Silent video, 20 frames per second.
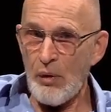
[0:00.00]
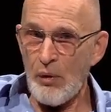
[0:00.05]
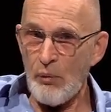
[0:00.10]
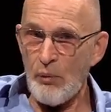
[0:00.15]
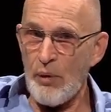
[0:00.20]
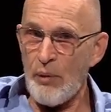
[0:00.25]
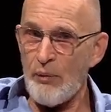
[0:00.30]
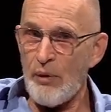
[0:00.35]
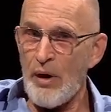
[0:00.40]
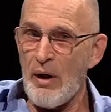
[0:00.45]

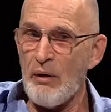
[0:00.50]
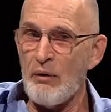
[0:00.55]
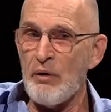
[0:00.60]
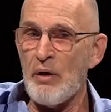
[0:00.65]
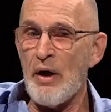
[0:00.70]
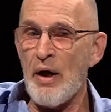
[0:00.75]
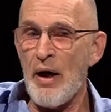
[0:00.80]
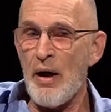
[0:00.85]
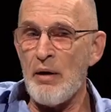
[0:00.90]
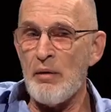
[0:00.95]
We went out
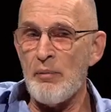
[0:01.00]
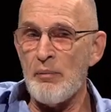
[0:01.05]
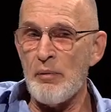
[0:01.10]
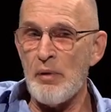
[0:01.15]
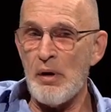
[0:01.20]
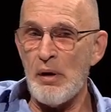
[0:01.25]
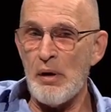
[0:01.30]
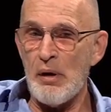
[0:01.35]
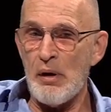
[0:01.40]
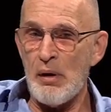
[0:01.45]
and got
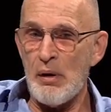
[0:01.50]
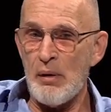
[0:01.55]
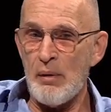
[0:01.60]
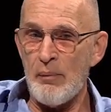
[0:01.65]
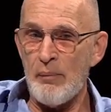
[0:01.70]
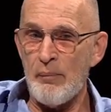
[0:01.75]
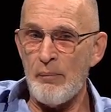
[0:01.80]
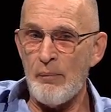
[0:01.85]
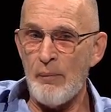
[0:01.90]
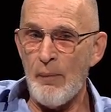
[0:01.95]

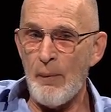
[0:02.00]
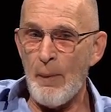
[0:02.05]
them.